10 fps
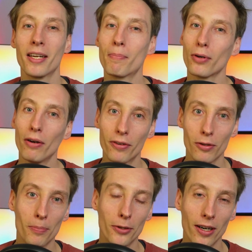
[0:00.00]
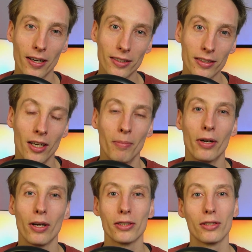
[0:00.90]
profitable products, but
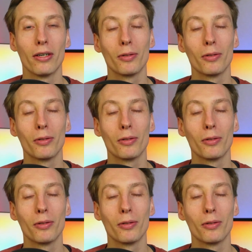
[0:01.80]
also it will